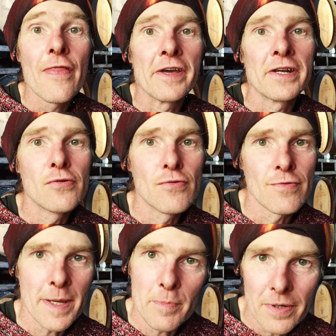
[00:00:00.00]
than a
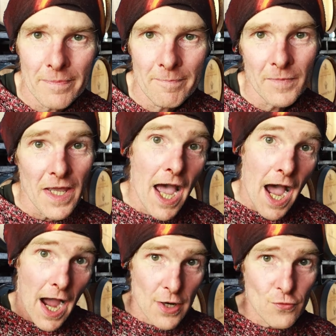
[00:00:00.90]
grape.
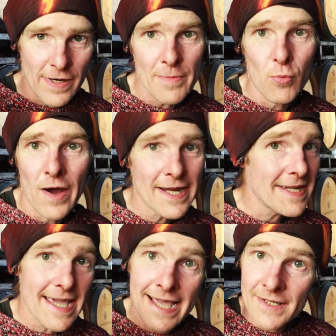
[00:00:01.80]
A grape
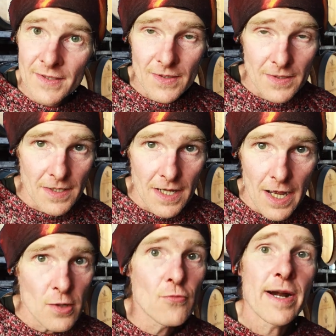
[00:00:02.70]
wine is
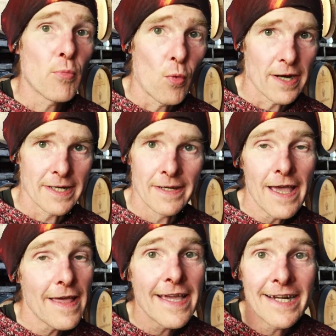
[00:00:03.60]
a grape wine.
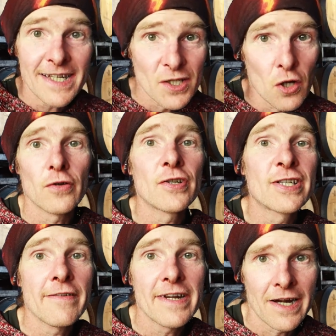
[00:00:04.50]
It is not
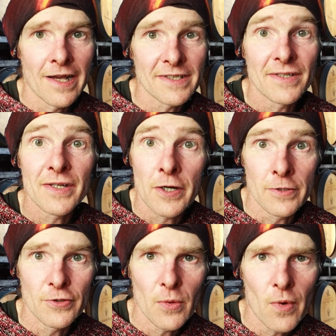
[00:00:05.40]
generally classed as a
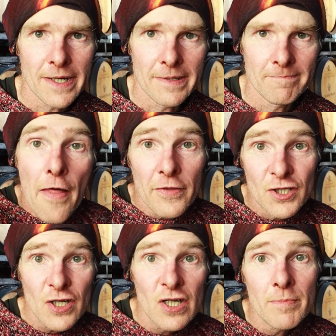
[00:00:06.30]
country wine. The
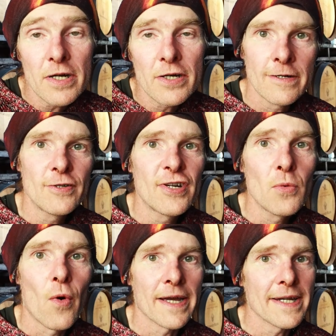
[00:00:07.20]
term country
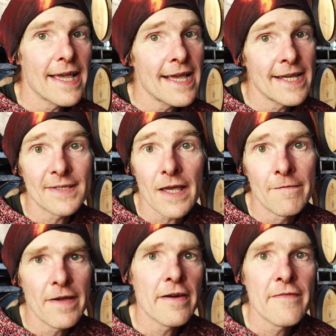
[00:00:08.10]
wine is a
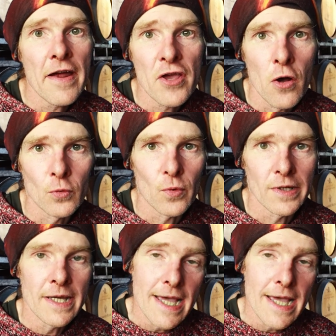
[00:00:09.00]
very, very old one